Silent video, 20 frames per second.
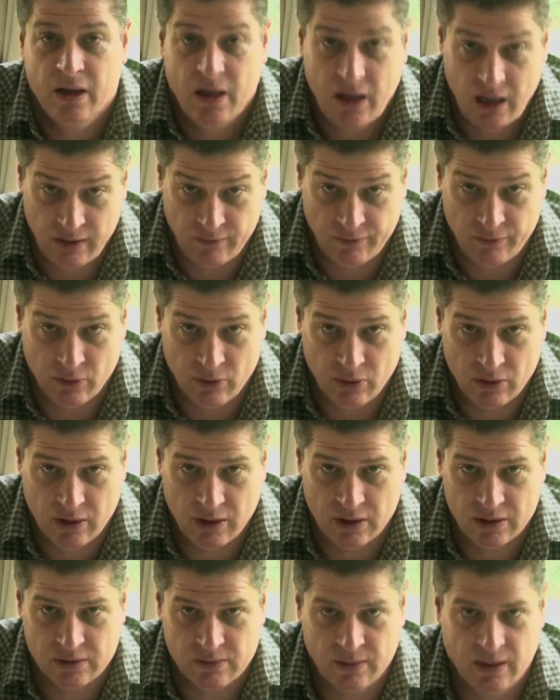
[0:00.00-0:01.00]
if all
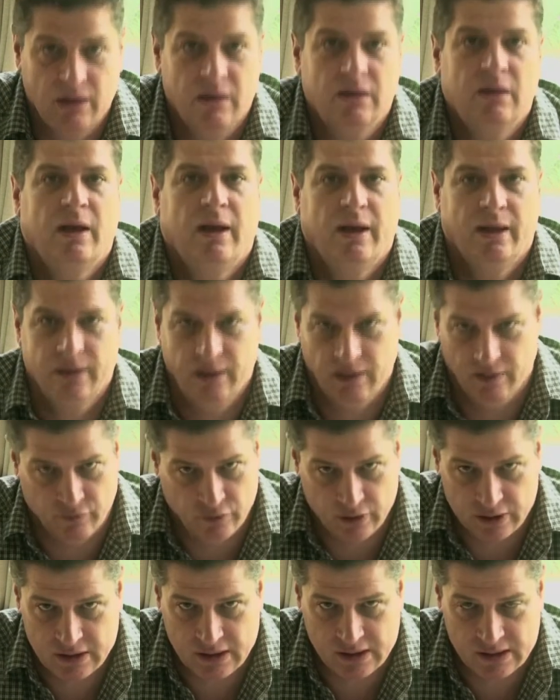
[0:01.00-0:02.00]
goes well and if
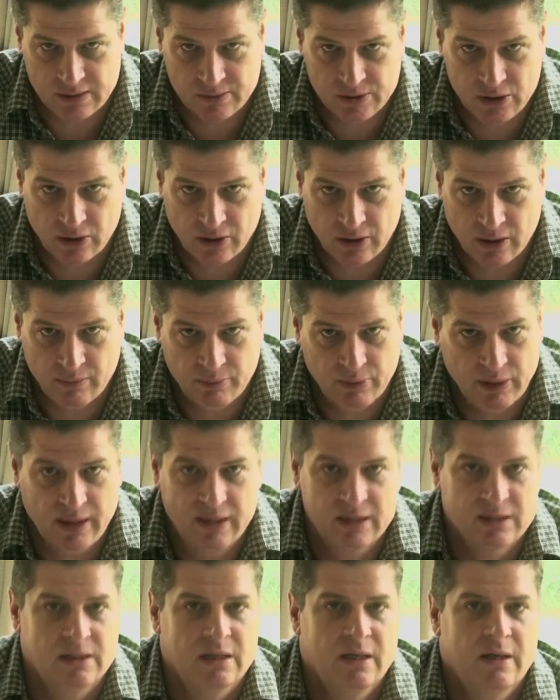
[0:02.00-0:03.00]
the systems are in
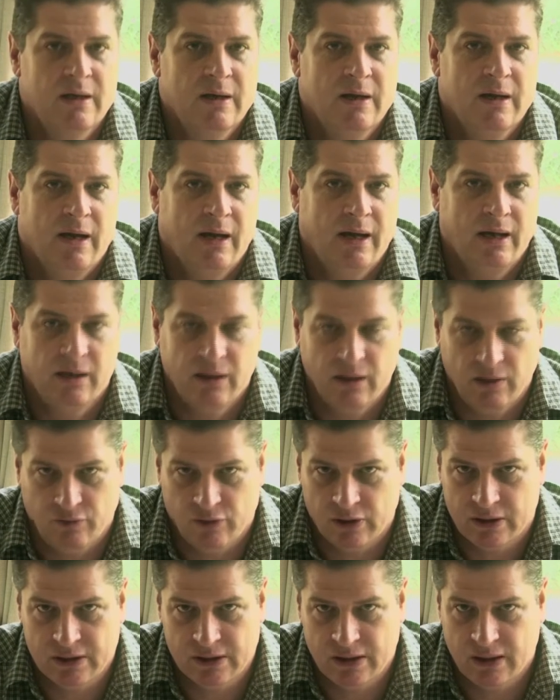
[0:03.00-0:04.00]
place and if
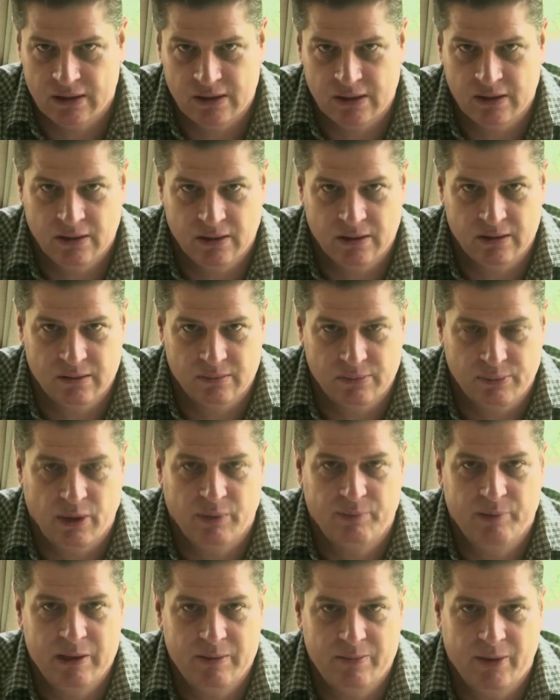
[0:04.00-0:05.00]
it's tested
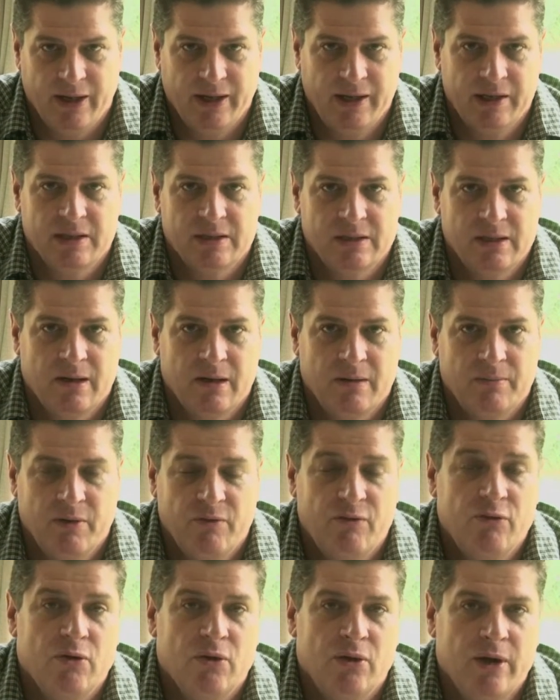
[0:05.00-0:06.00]
properly by ECSA
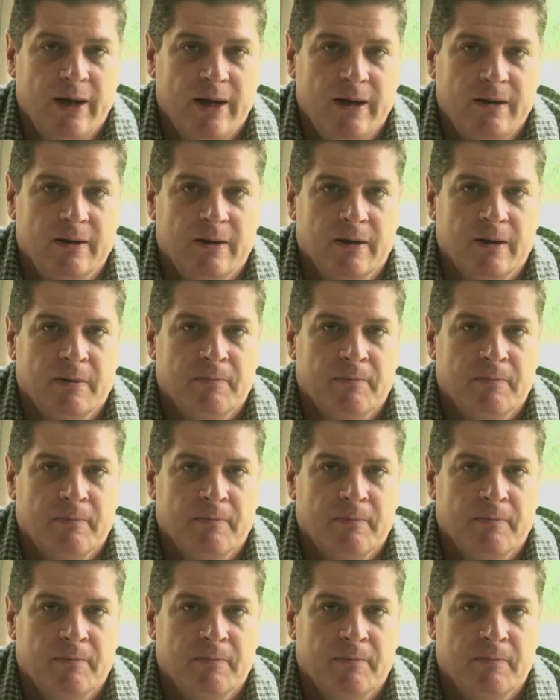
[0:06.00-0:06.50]
beforehand,